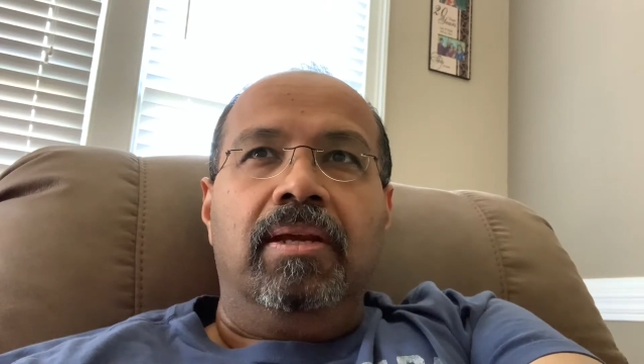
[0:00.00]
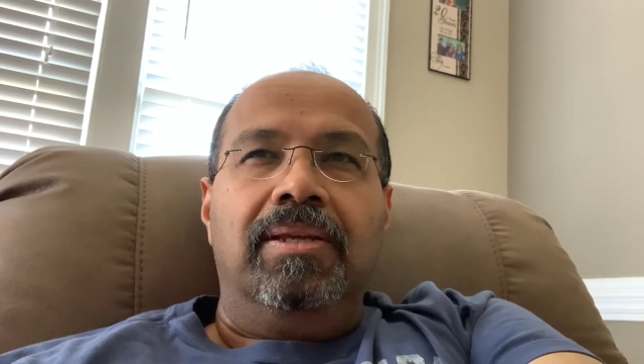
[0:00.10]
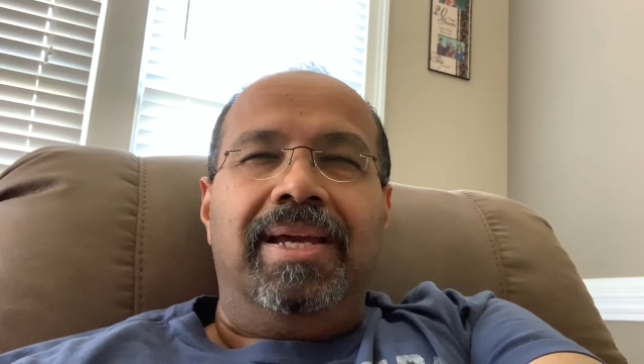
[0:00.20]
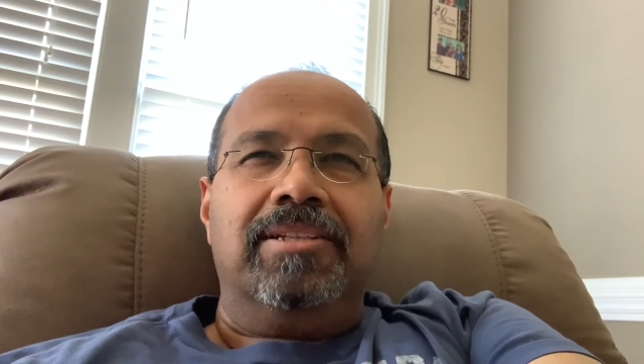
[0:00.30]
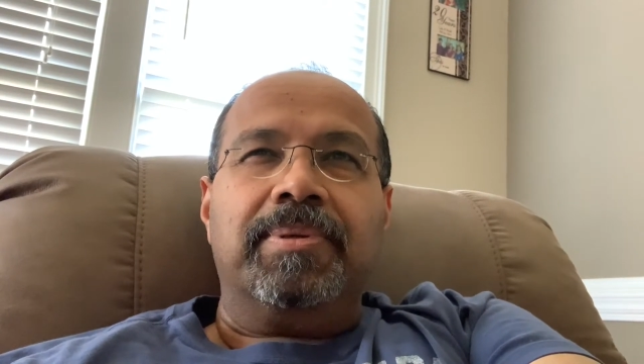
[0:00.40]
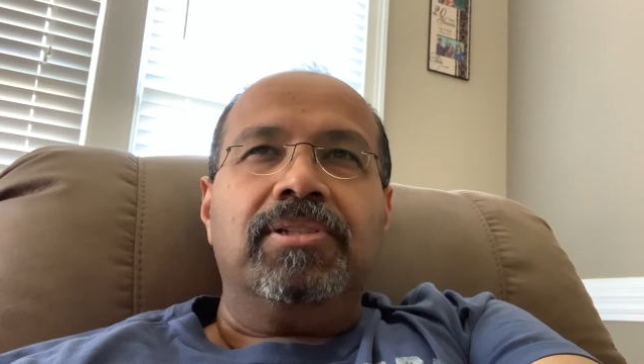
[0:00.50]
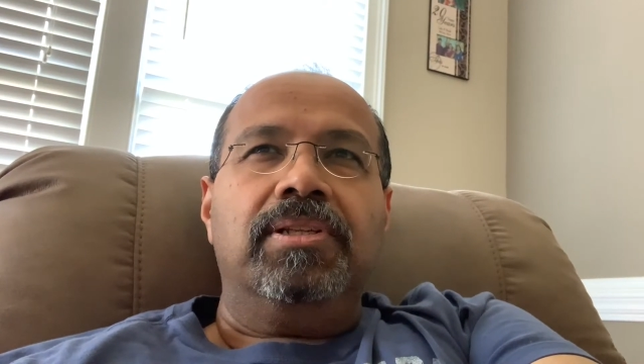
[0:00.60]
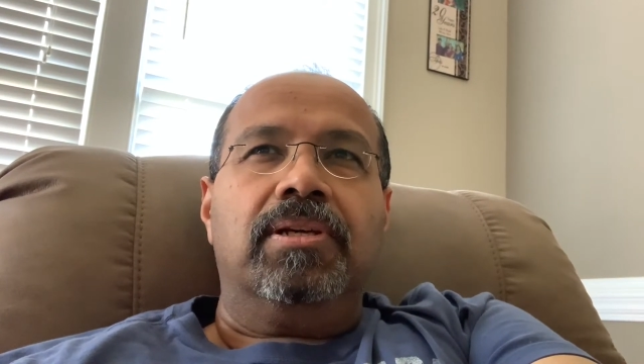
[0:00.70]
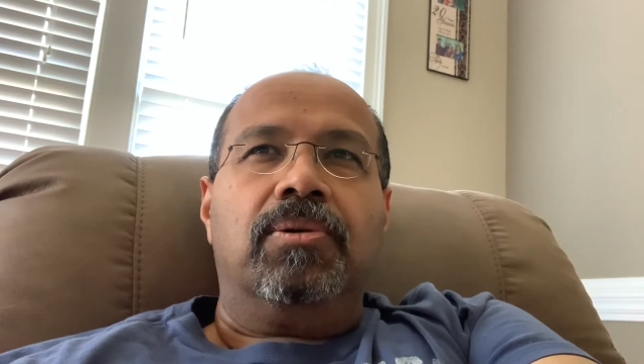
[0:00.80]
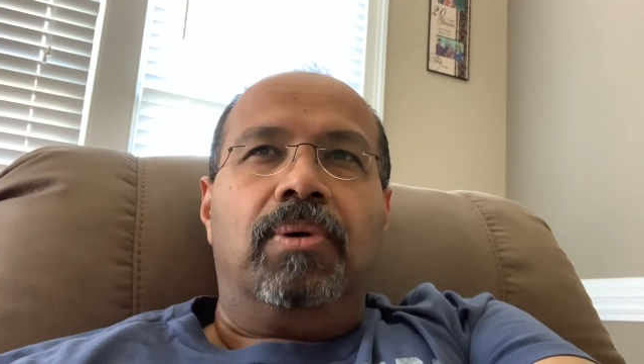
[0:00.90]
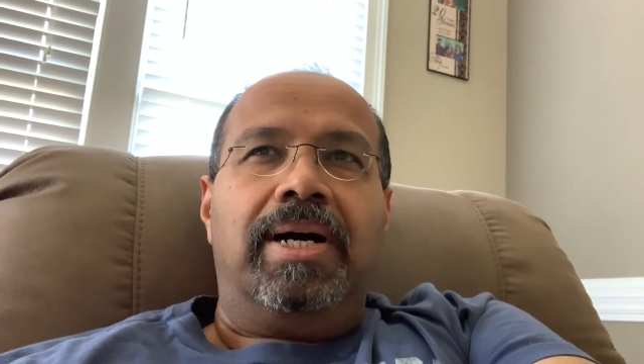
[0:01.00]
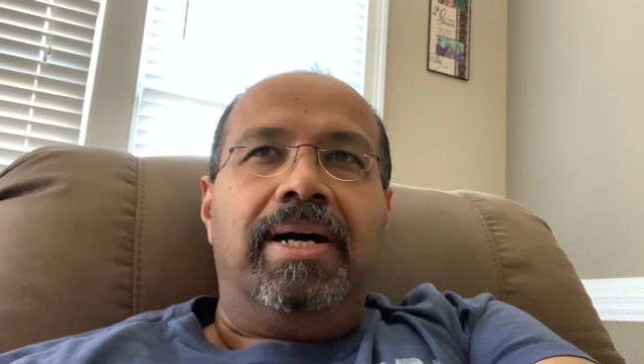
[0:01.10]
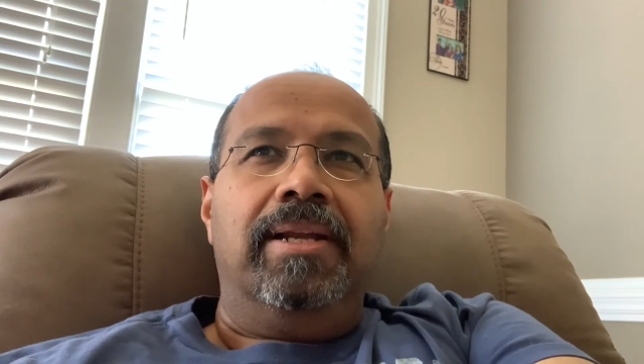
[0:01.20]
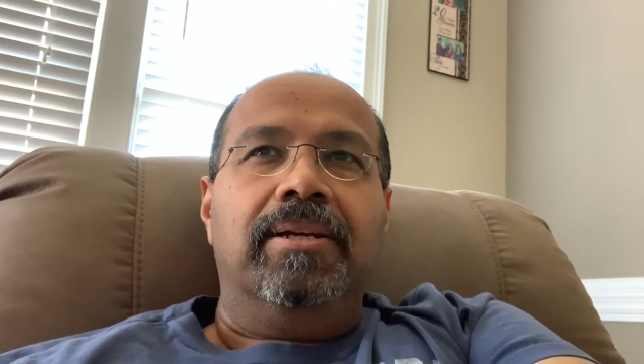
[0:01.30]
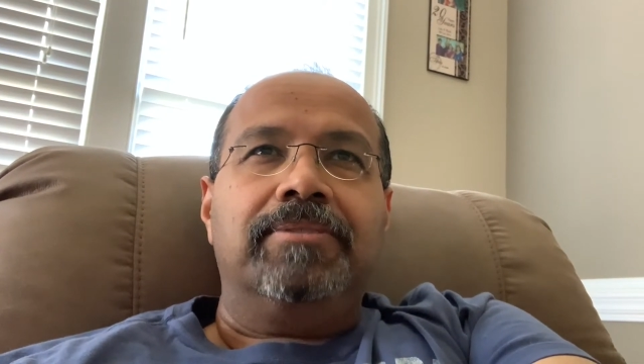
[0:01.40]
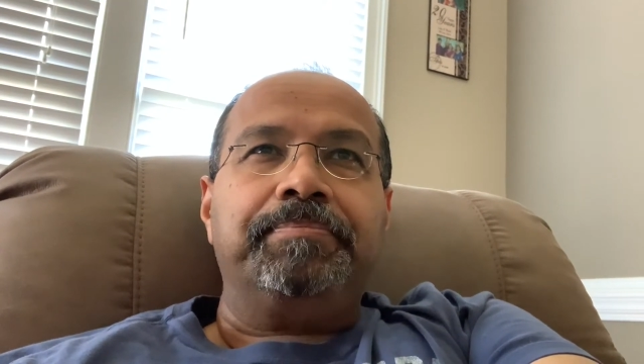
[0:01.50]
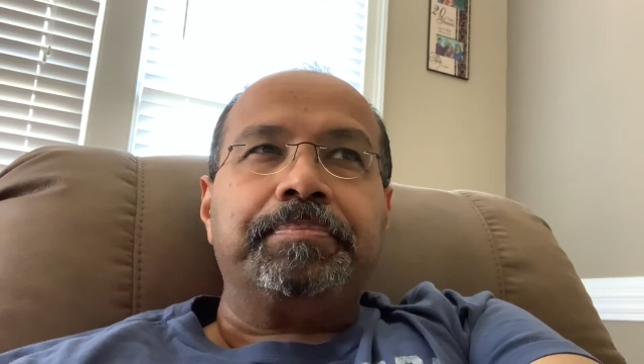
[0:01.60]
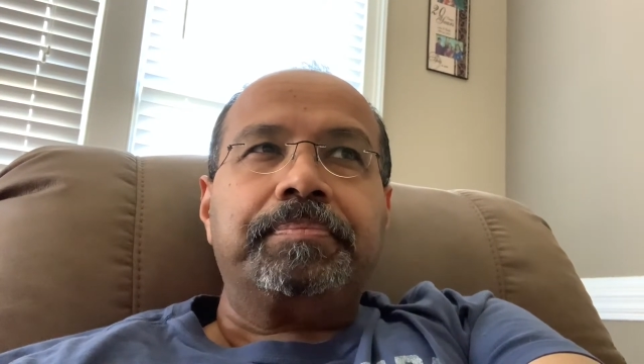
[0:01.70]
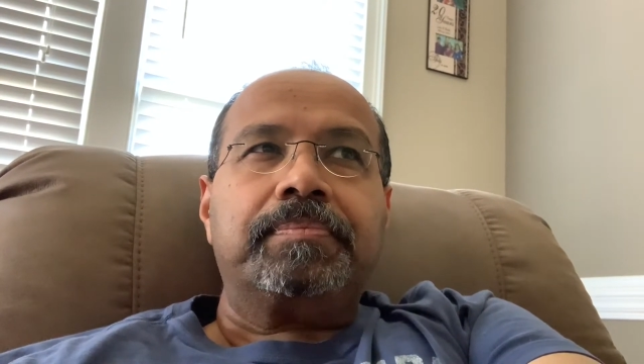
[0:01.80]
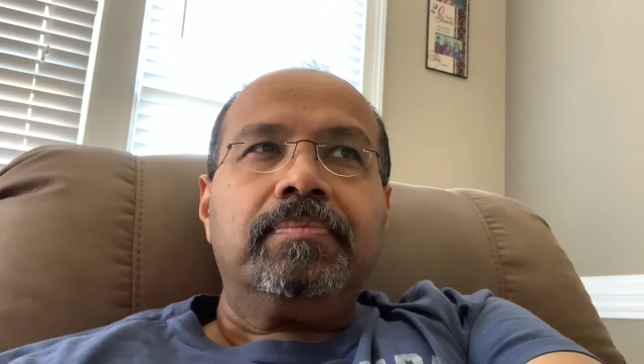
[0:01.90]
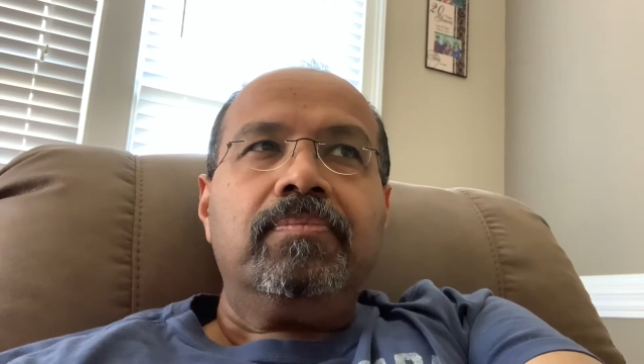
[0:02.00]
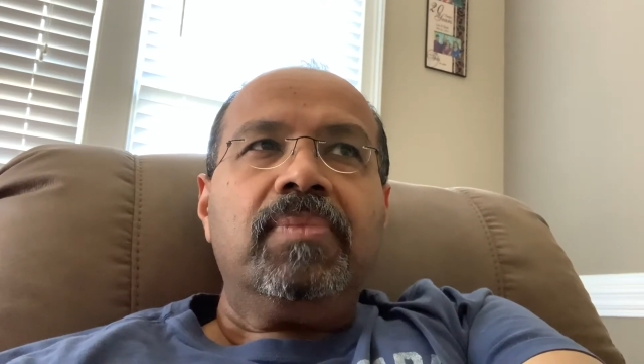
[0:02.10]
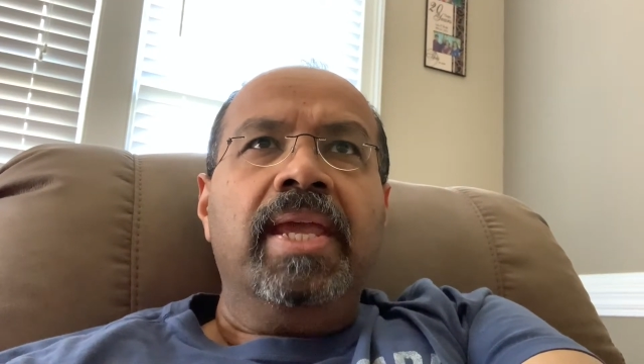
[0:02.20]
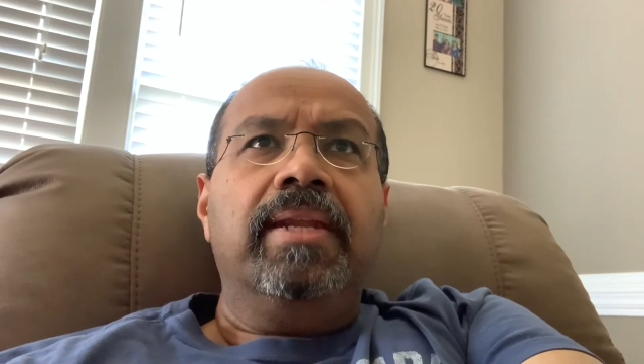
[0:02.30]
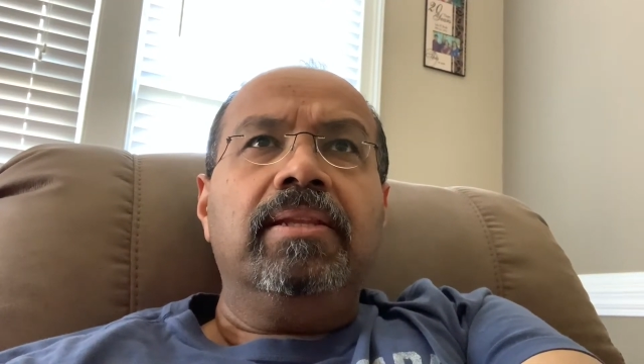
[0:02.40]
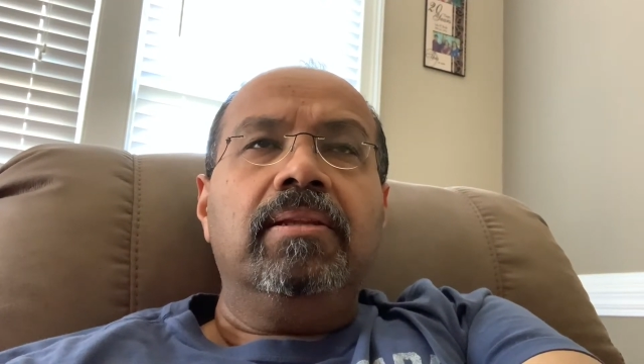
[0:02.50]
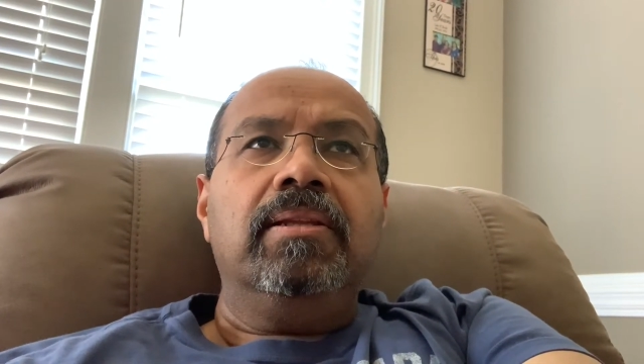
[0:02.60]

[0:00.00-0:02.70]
Yeah, especially the quad. And